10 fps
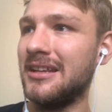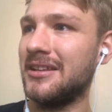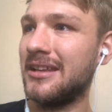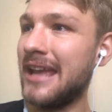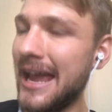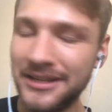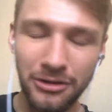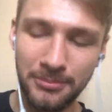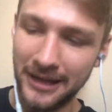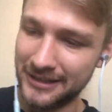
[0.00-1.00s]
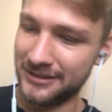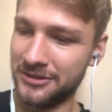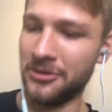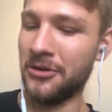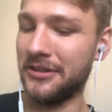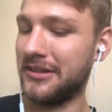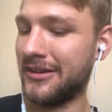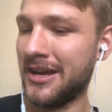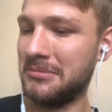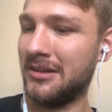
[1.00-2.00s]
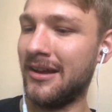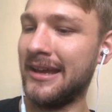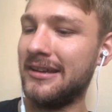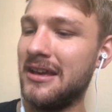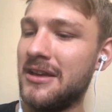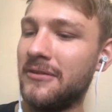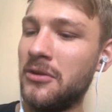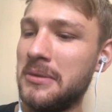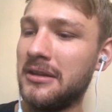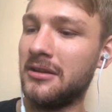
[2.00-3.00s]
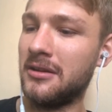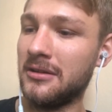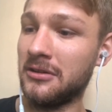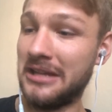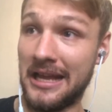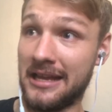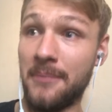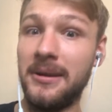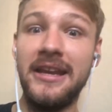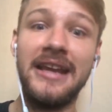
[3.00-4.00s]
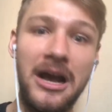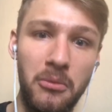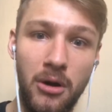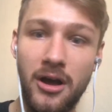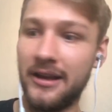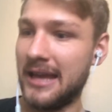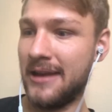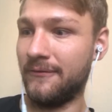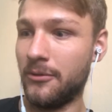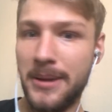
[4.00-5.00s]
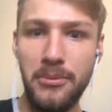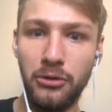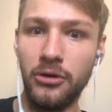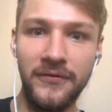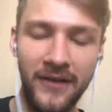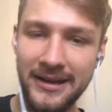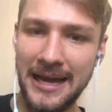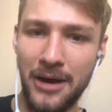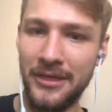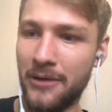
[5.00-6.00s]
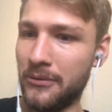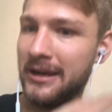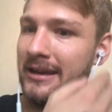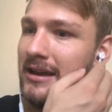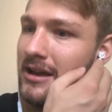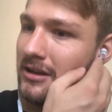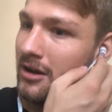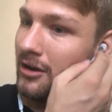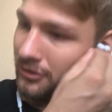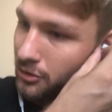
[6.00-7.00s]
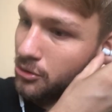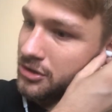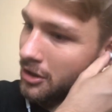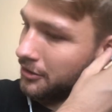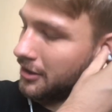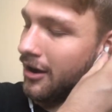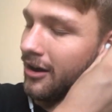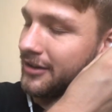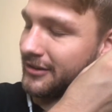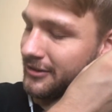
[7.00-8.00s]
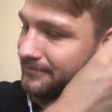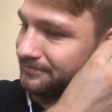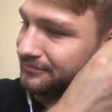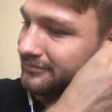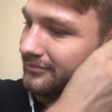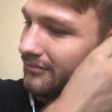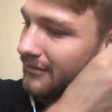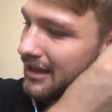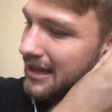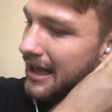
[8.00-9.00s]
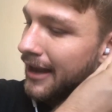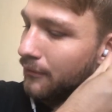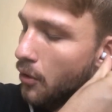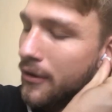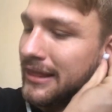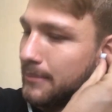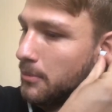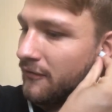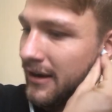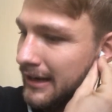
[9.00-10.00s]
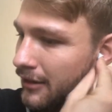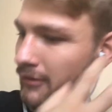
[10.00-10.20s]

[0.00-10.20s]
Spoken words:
getting to places on time, like you mean completing our work, and for people not to find out that we can't do certain tasks, and worried that people find out that we're